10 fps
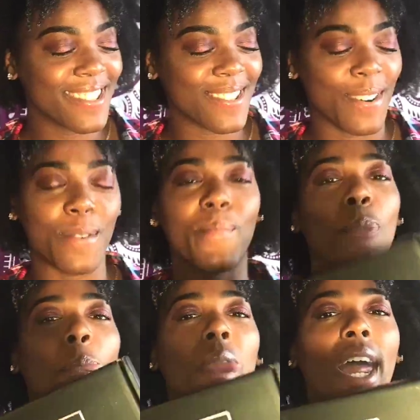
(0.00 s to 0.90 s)
So,
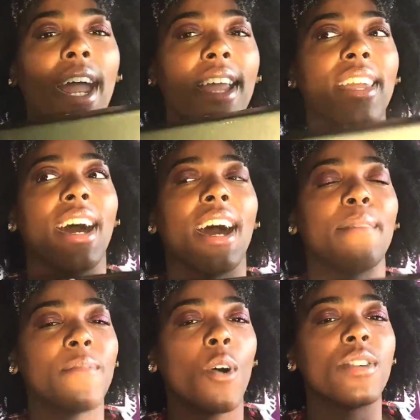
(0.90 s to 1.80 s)
yeah,
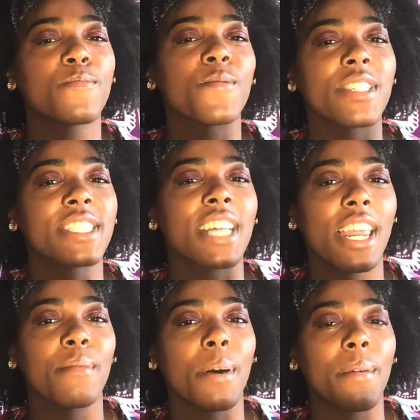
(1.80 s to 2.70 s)
I'm always pretty
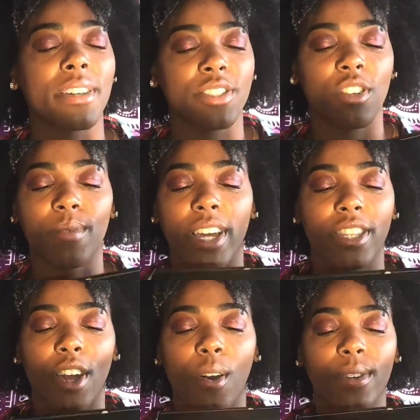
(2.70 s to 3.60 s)
excited about Boxy Charm. Like,
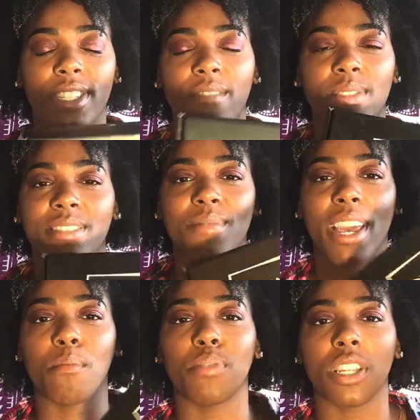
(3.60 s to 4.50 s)
they always give me some,
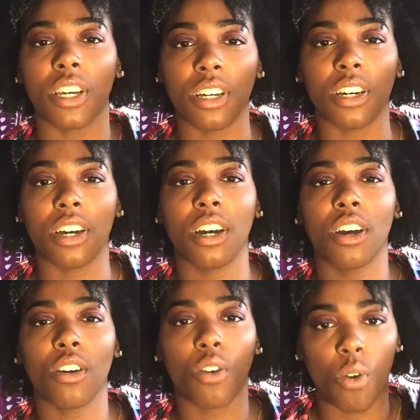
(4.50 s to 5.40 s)
like, plug,
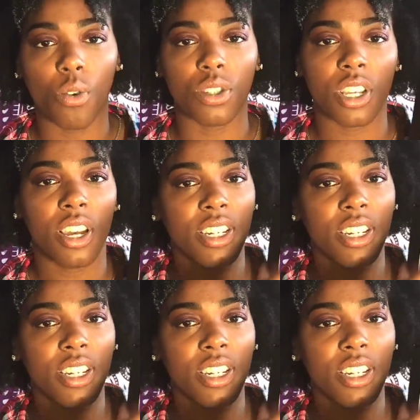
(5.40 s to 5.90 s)
goals